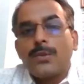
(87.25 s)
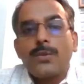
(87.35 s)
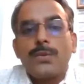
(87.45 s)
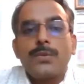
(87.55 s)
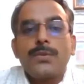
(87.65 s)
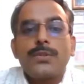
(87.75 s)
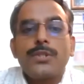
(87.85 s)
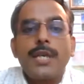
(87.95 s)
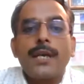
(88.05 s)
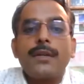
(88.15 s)
to
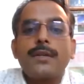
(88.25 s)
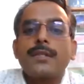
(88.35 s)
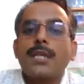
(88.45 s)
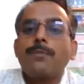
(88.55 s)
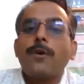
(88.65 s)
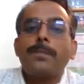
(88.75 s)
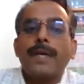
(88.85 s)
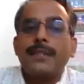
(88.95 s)
share some of my